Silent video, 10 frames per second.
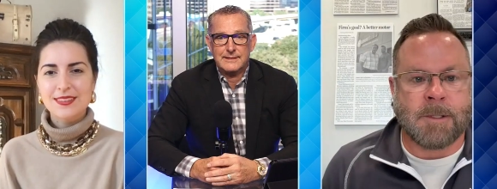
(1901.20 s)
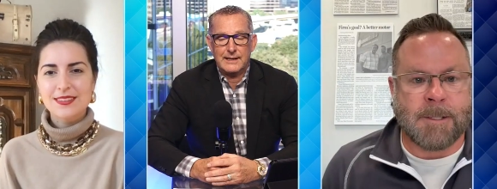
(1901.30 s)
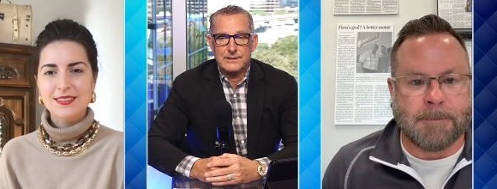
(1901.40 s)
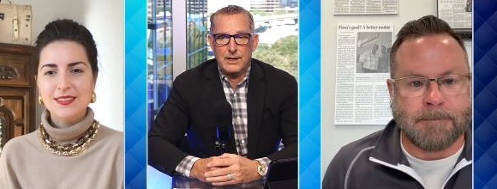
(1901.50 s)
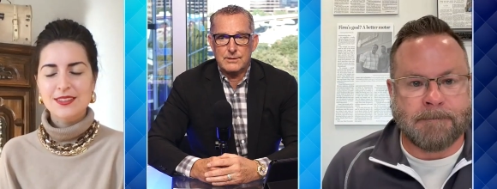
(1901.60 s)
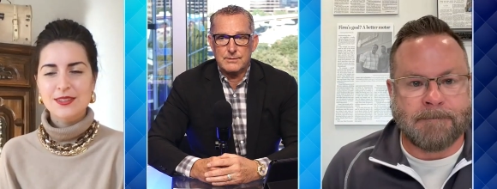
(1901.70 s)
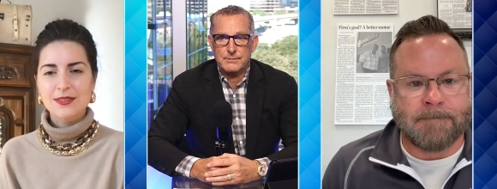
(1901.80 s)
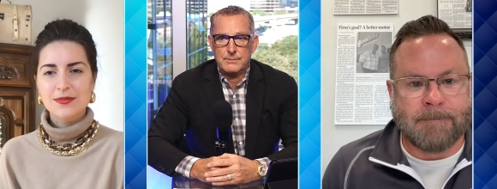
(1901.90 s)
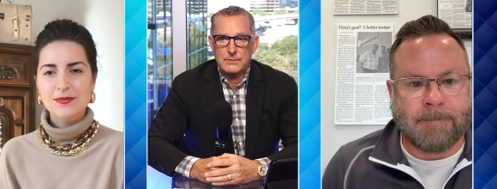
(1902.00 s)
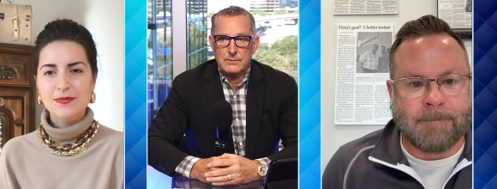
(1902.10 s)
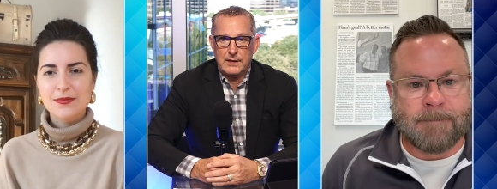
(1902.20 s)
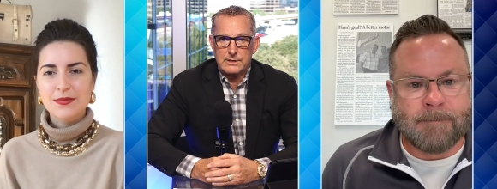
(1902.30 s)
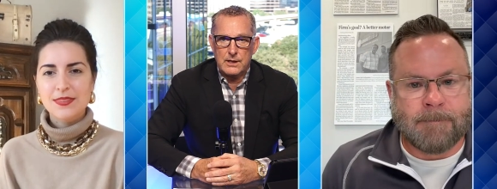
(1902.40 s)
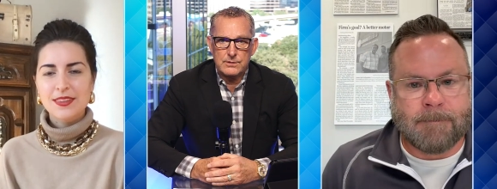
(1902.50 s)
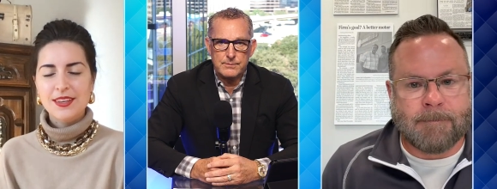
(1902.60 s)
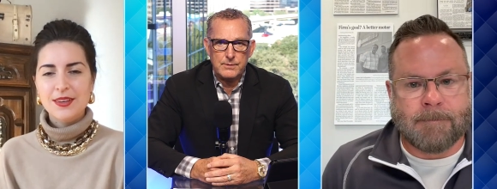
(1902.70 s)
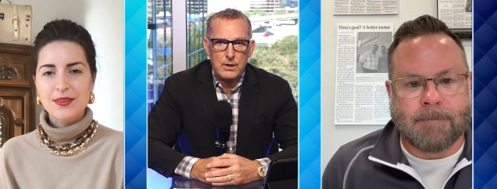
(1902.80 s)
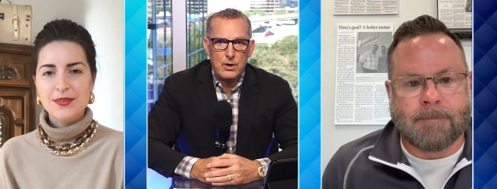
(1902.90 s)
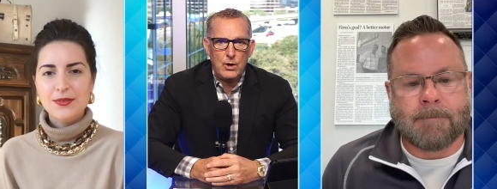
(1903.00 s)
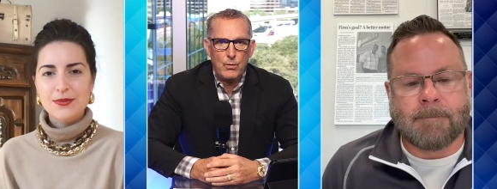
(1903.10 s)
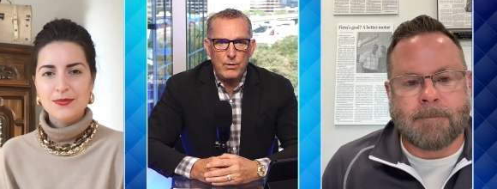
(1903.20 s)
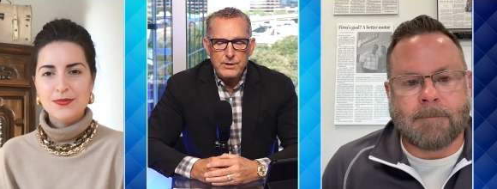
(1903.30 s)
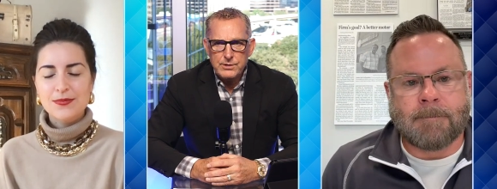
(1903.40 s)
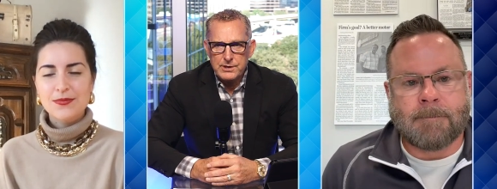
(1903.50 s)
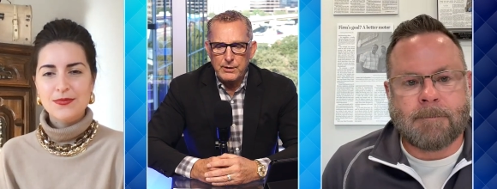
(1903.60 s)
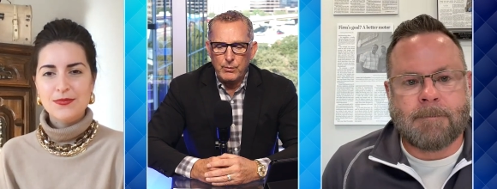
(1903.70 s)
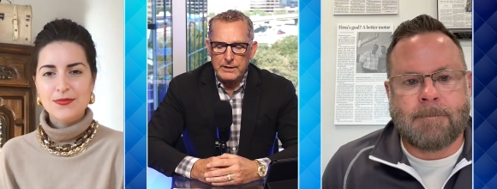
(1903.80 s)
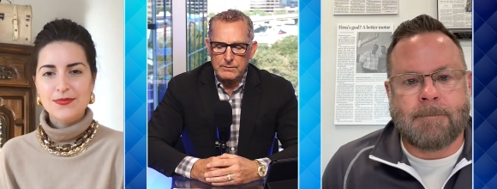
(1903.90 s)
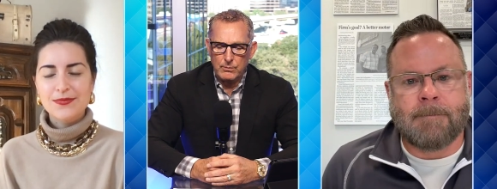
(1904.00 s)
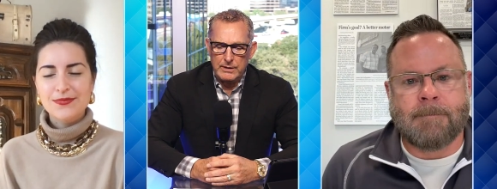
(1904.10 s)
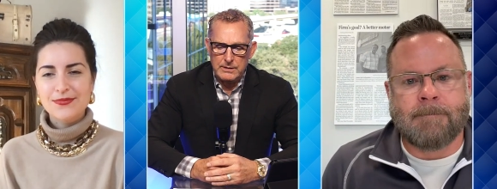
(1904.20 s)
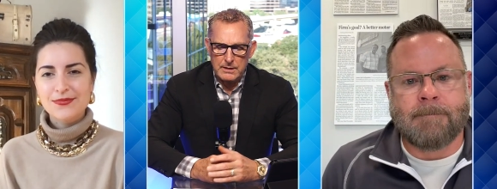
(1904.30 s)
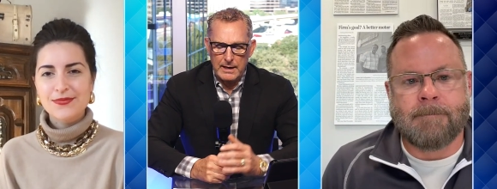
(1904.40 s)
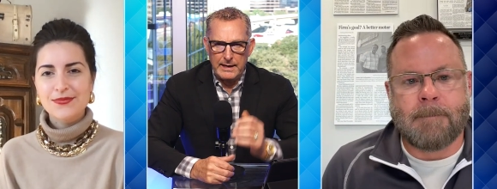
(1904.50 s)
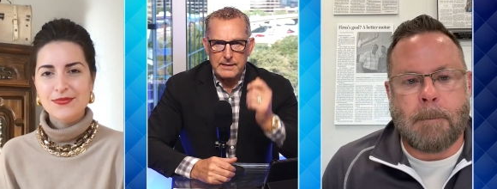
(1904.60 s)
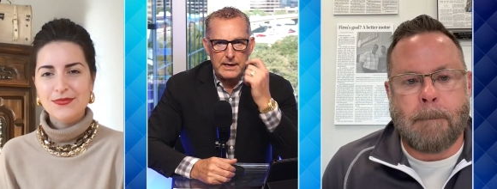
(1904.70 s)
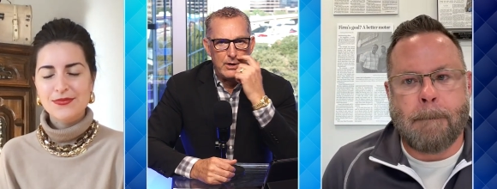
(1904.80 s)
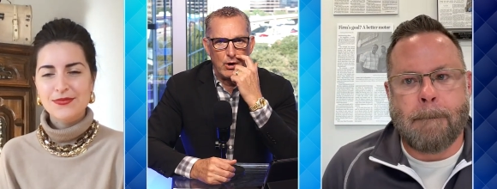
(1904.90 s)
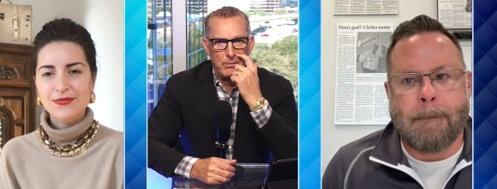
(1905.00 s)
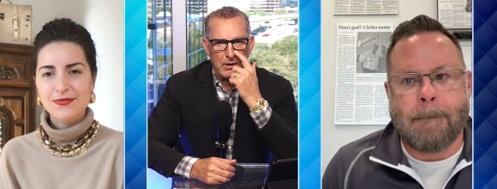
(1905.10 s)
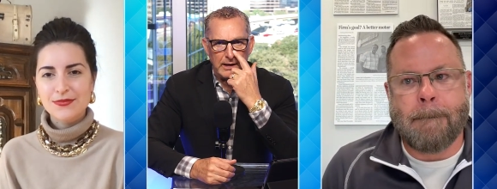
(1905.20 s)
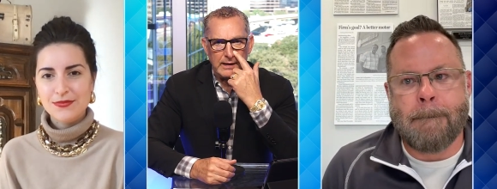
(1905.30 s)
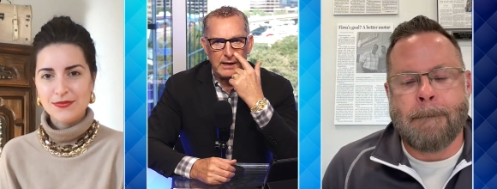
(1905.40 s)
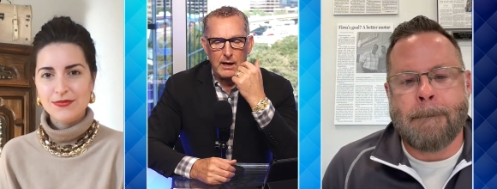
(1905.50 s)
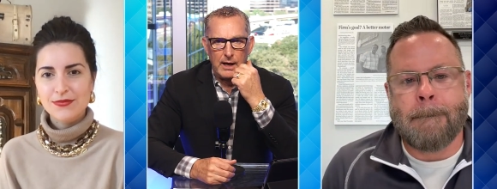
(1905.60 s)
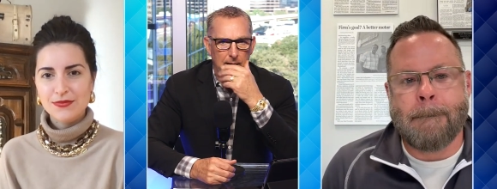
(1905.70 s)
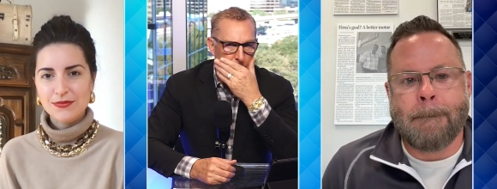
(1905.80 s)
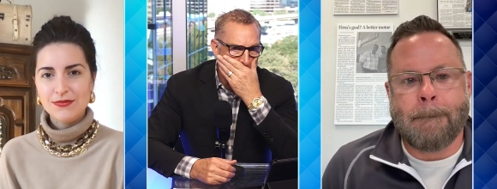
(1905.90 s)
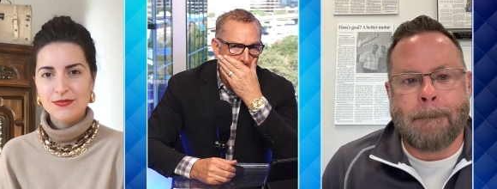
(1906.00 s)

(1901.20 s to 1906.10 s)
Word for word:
Speaker 1: We'll see. That's awesome. That's awesome. What do you see when normally, I